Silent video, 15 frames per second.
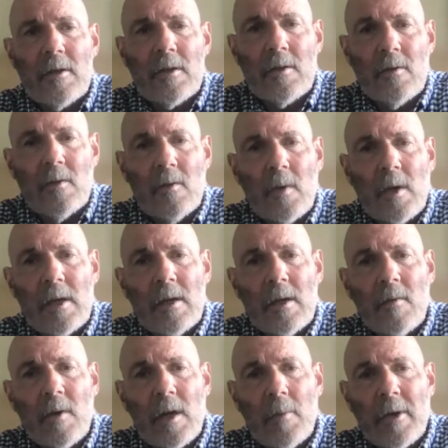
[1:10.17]
So
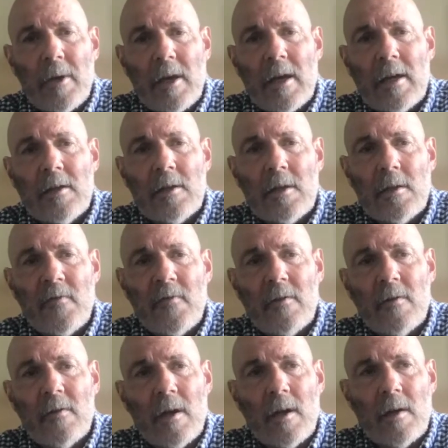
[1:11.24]
when I began to
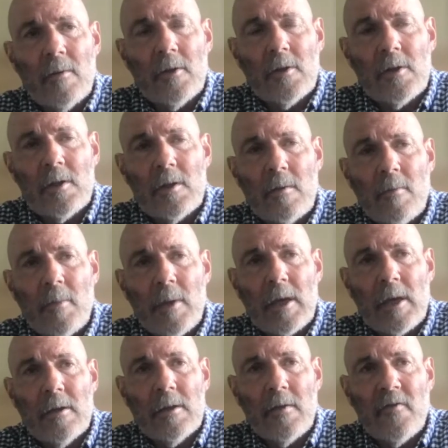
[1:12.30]
feel that I was
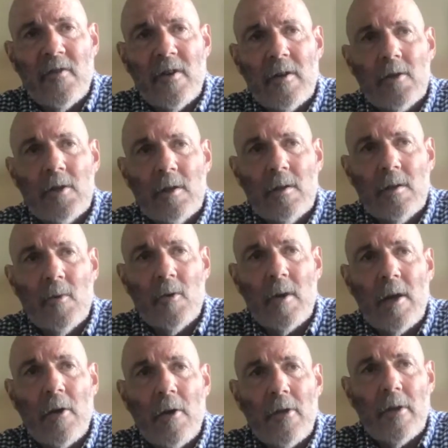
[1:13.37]
beginning to function more
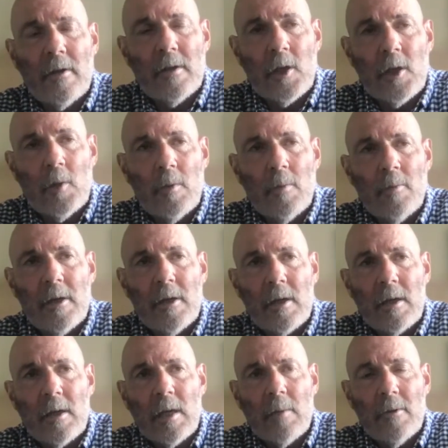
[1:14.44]
healthily as a human being
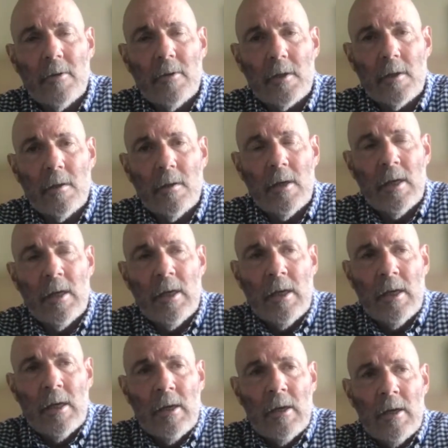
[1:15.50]
and able to
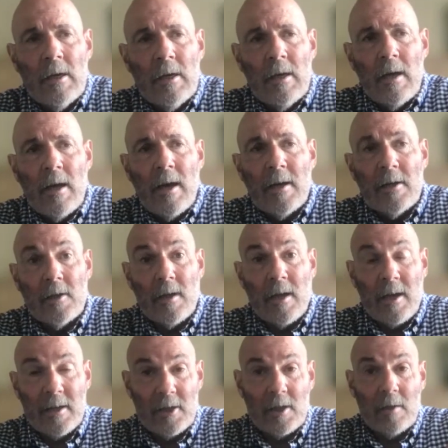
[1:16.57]

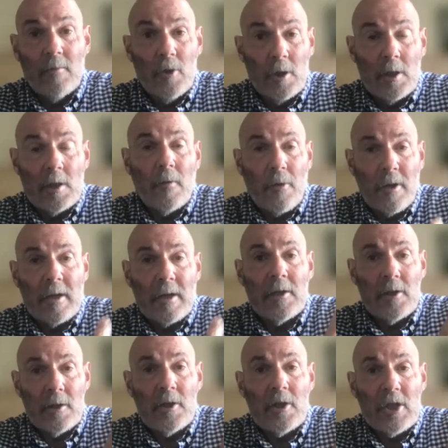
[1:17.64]
had some useful things
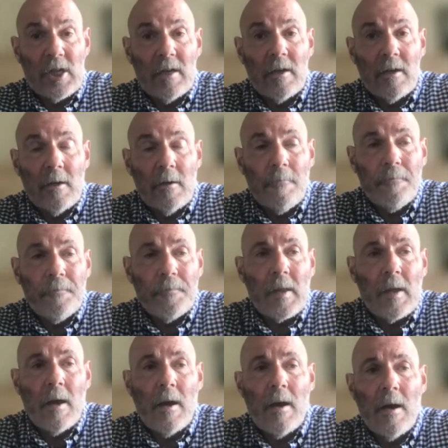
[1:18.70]
to share,
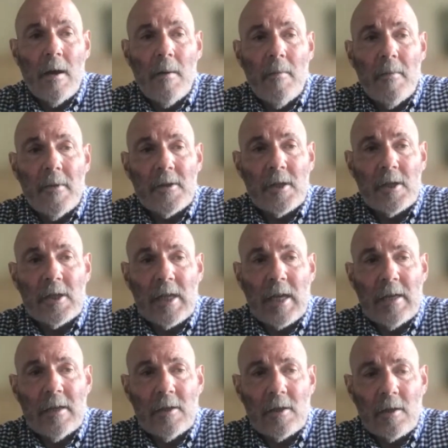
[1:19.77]
there's a
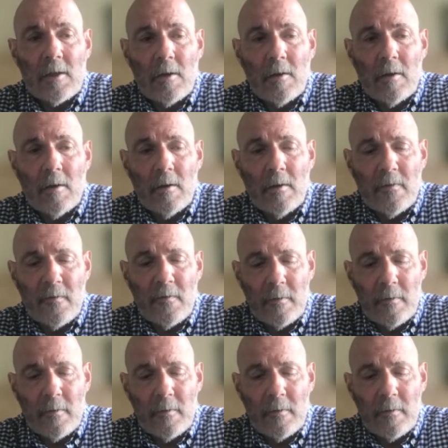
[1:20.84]
sense of,